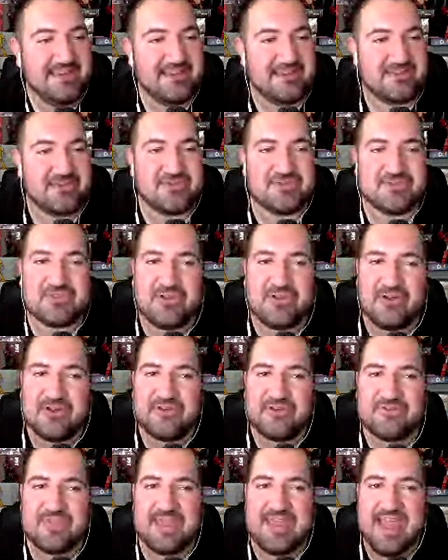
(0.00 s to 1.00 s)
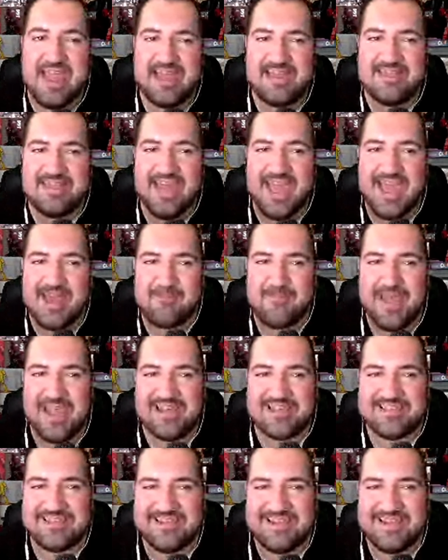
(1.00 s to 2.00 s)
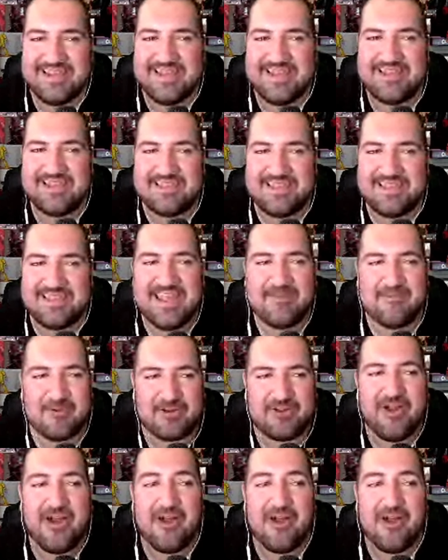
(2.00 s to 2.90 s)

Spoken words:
So as long as they had that back in the day, they were